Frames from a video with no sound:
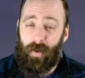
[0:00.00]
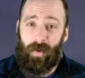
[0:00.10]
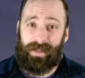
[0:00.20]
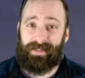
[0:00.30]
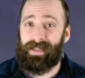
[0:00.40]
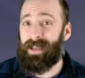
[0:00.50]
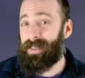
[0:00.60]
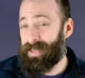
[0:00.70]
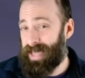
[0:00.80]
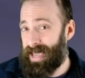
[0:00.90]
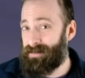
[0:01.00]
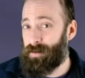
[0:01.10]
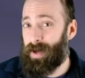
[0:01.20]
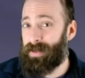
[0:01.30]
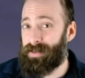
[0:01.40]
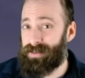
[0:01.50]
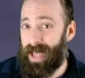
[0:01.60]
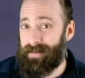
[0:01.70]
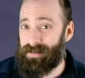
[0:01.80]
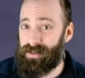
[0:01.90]
points, the Cave Dweller
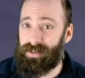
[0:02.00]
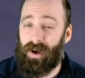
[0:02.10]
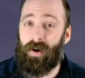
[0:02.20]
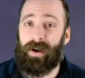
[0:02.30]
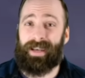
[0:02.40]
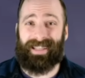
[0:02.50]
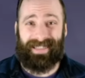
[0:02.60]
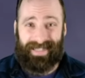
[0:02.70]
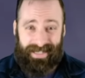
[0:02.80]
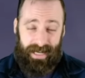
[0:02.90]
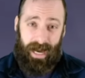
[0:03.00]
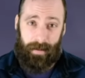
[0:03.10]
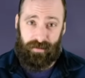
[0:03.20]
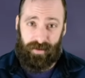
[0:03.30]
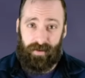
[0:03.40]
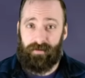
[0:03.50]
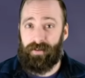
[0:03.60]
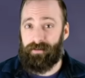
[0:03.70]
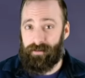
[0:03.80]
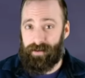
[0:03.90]
Savages are an elite option
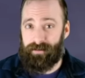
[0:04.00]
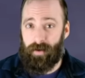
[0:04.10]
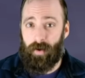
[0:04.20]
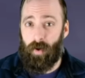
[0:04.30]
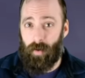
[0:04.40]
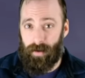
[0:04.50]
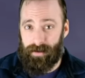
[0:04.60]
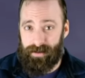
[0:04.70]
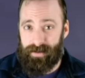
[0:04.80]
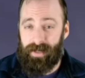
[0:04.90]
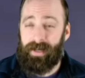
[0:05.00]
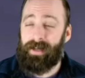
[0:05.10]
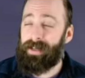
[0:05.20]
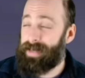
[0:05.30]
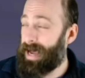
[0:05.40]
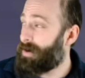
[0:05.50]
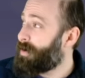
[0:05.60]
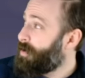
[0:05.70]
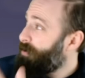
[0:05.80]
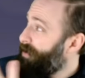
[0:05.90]
for the Free Folk Hordes.
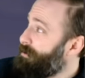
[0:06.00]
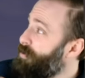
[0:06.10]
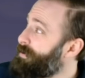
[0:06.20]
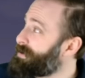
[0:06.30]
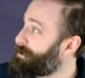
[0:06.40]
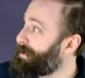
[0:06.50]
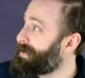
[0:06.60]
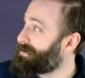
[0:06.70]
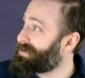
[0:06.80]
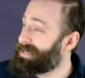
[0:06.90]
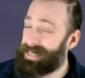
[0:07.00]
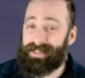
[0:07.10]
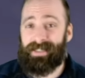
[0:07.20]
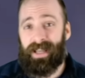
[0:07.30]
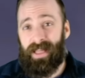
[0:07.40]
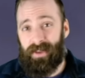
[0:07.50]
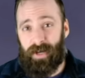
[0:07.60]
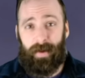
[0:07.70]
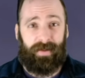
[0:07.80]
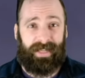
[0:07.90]
Now, with a movement speed of 6, they're
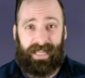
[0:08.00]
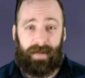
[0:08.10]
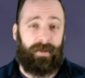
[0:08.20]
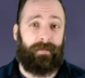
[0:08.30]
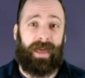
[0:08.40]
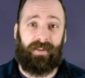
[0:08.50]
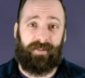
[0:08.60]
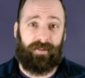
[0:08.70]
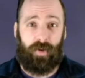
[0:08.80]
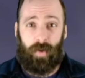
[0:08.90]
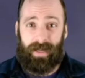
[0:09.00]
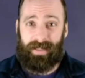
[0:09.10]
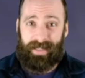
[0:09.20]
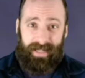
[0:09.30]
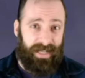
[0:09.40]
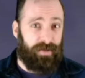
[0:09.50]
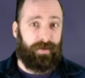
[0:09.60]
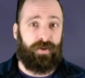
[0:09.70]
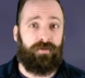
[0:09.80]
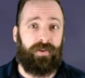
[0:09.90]
going to be able to get up the battlefield quickly, either
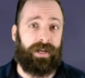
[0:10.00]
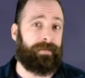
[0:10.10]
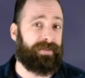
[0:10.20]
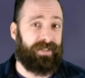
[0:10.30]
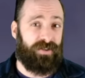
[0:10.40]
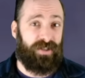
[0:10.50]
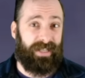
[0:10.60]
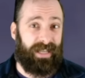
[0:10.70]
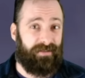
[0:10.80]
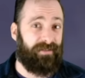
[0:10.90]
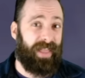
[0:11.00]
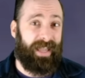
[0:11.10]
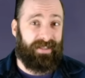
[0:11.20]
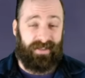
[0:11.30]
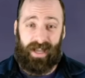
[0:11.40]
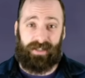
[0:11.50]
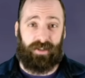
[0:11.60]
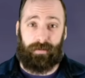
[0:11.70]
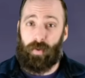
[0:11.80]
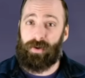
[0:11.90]
maneuvering a position to get flanks and
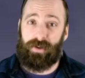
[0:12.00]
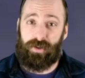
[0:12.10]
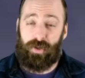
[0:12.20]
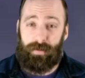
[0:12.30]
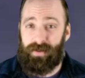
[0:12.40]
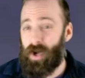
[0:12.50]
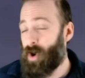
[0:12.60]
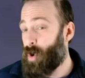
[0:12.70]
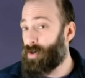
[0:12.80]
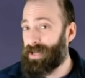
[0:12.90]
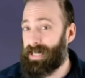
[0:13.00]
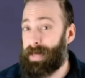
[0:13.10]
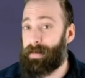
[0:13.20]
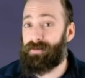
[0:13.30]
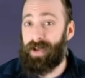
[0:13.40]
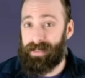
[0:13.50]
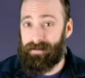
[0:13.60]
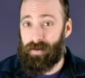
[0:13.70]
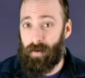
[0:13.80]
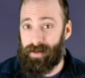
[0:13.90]
support your troops, or to claim
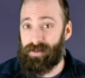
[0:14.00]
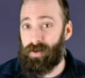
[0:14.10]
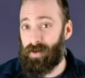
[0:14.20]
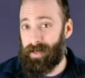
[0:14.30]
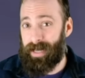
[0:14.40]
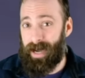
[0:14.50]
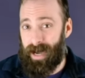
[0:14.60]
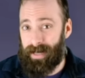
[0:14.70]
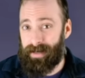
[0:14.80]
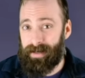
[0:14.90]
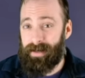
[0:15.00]
objective tokens early on.